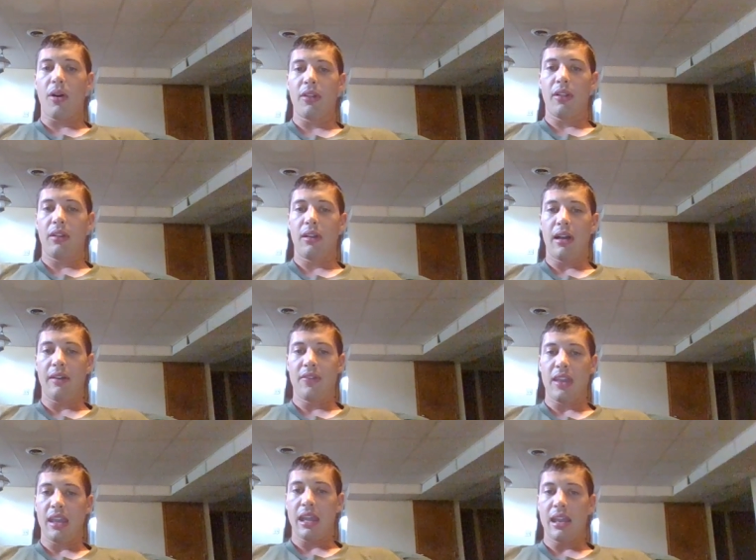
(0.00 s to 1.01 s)
all of
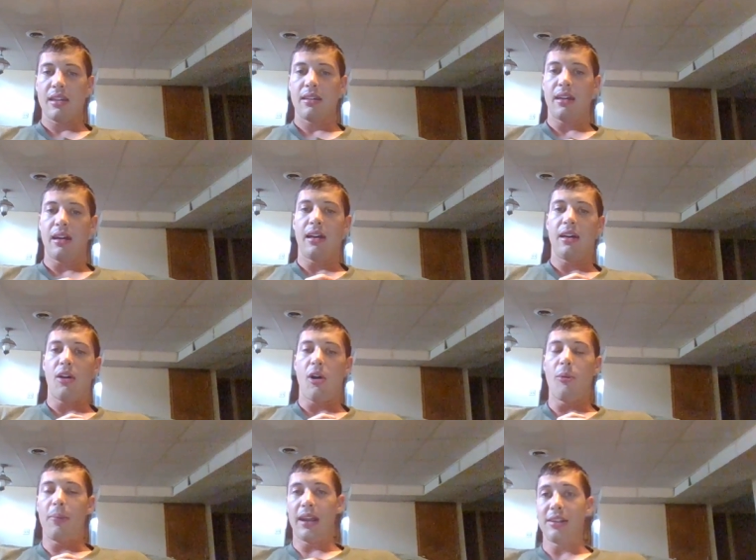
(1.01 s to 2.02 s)
the
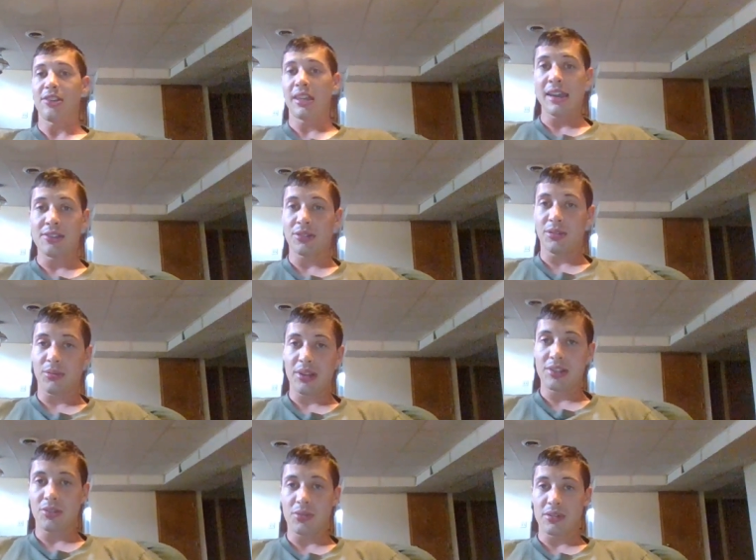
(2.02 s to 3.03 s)
open educational
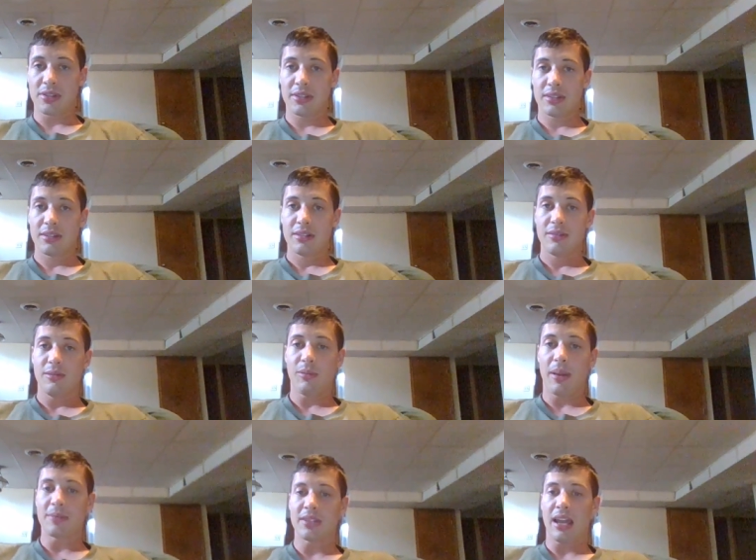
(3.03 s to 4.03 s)
resource
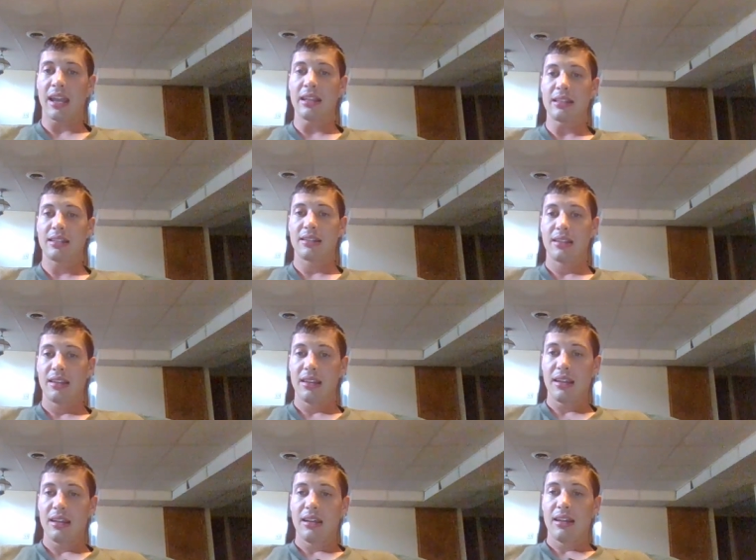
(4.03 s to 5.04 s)
websites,
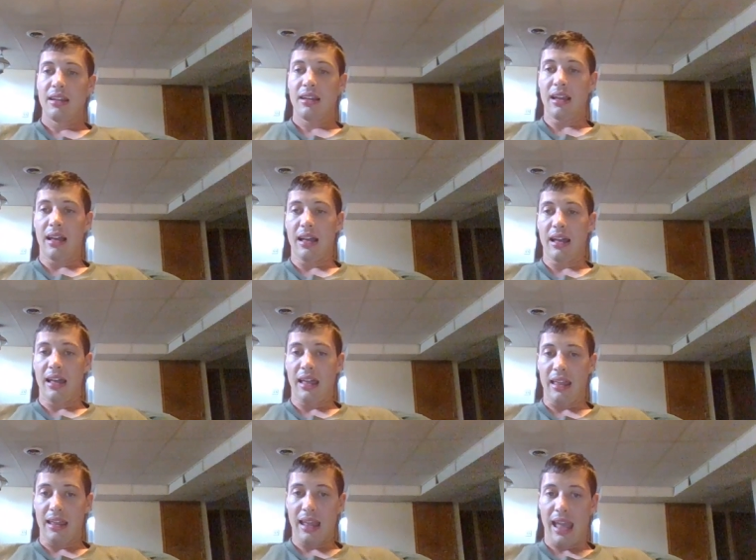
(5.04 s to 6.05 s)

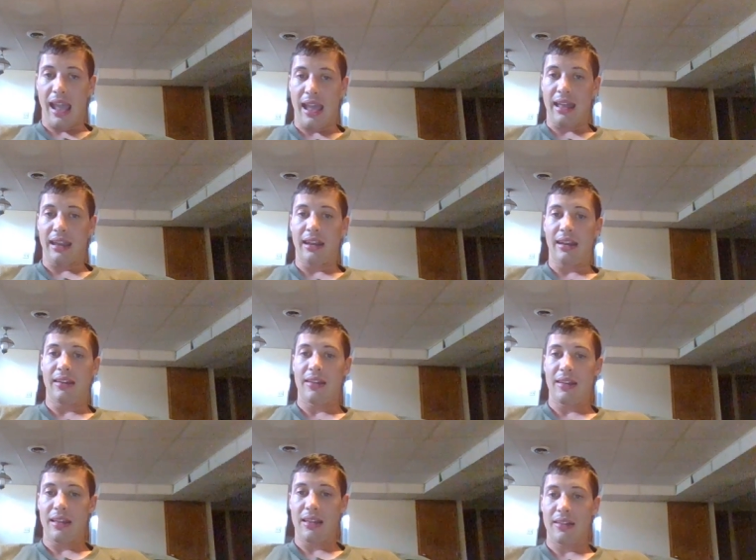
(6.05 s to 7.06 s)
and
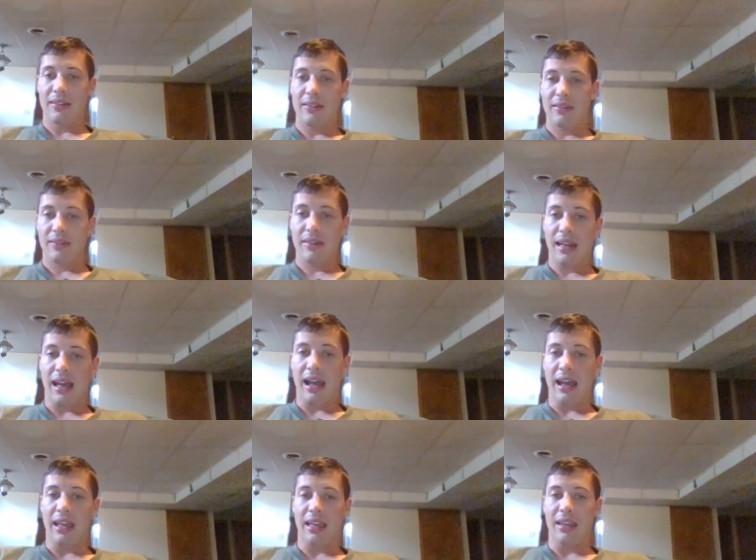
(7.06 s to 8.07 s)

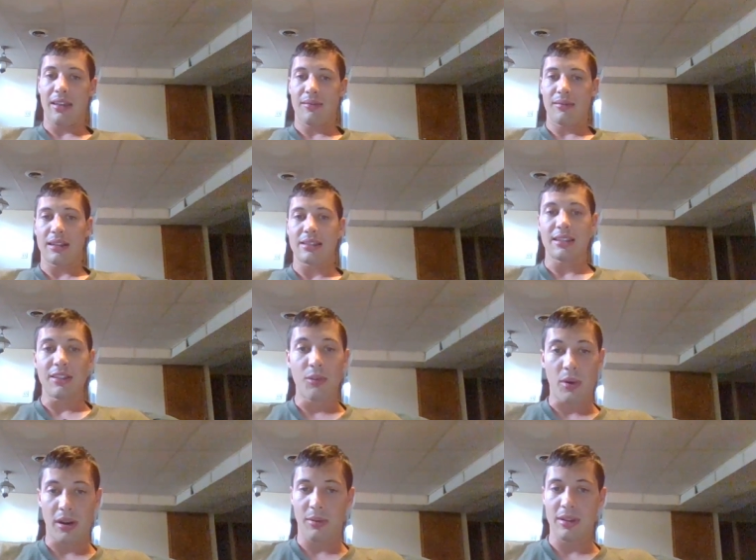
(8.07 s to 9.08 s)
let's see,
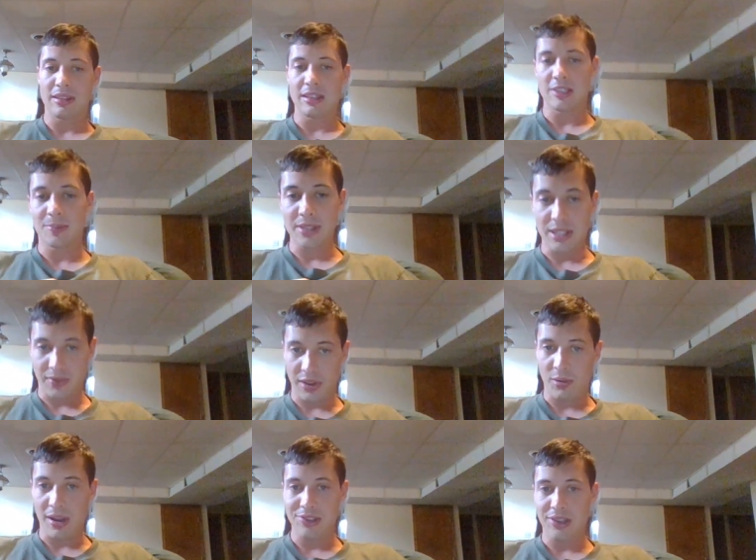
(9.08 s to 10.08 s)
what was the specific
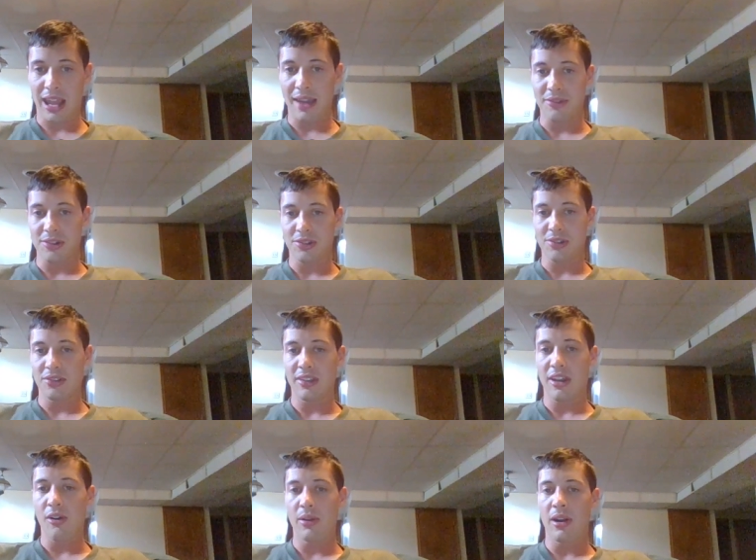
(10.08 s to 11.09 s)
question? After searching
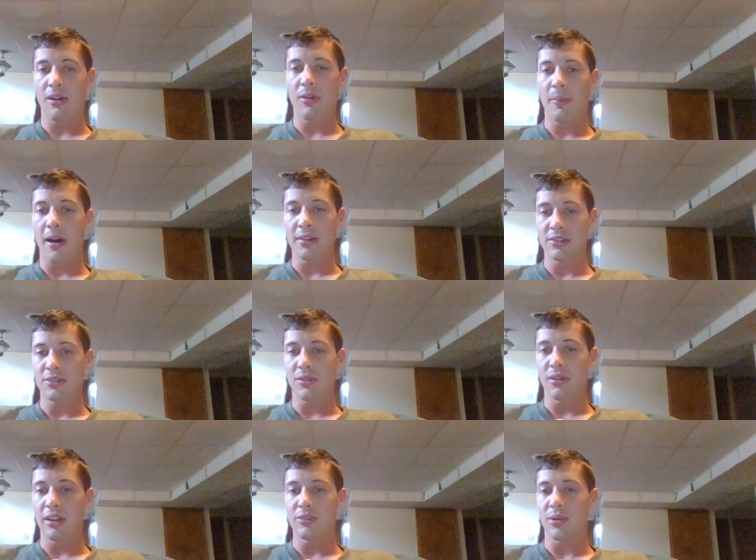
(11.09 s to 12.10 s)
the OER
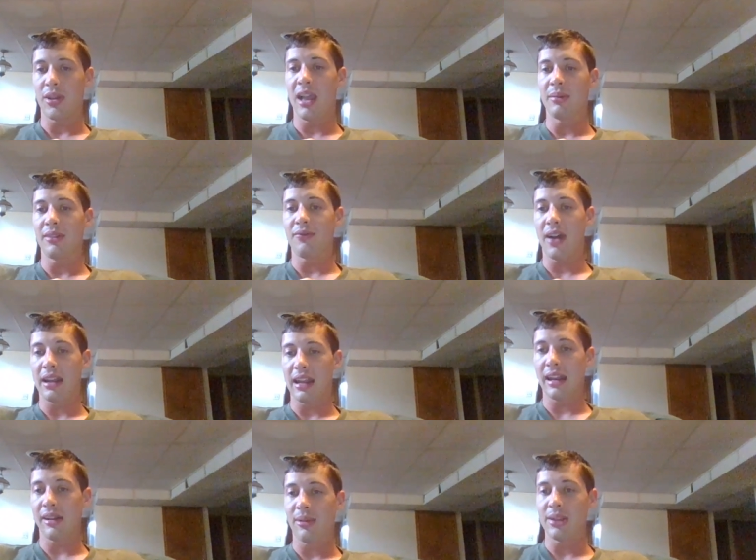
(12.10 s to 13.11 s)
repositories, were you able to find
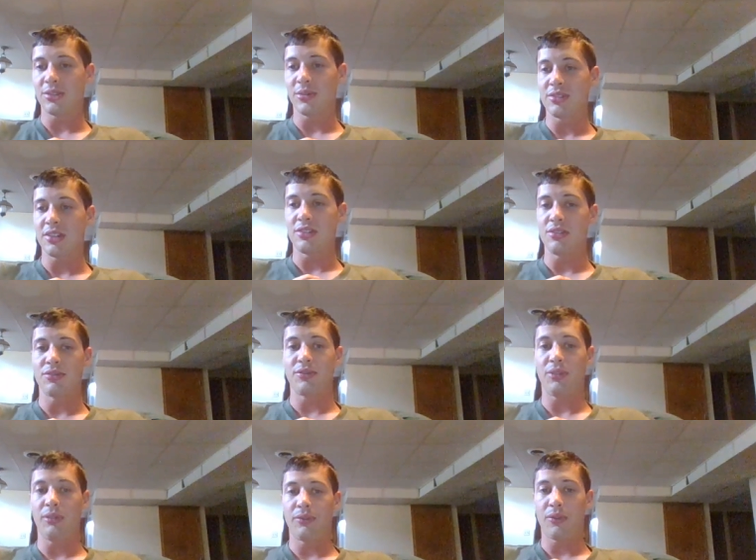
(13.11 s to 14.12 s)
any resources
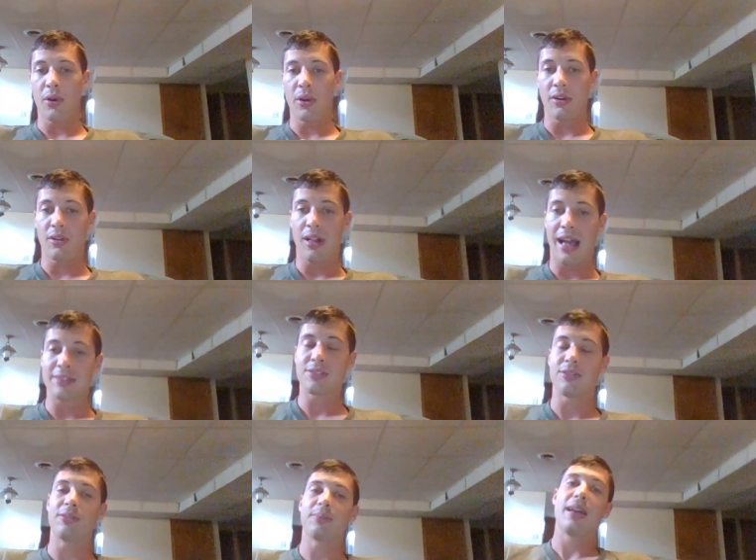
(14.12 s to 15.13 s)
useful for your
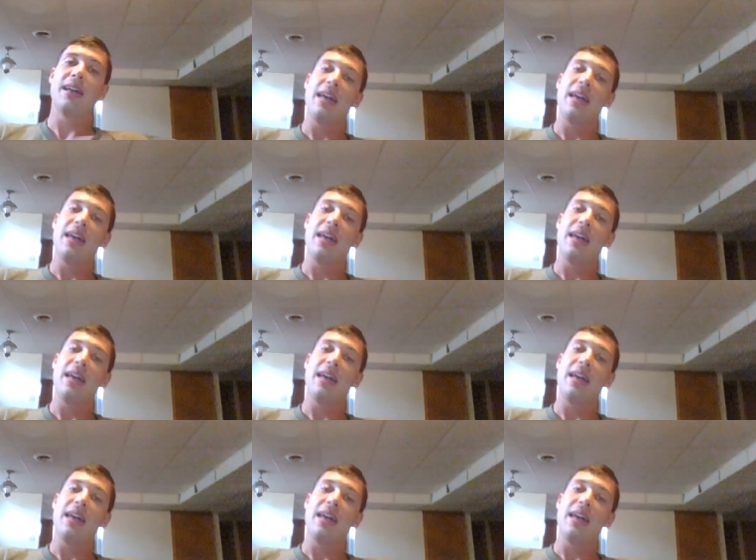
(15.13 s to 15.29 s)
classroom?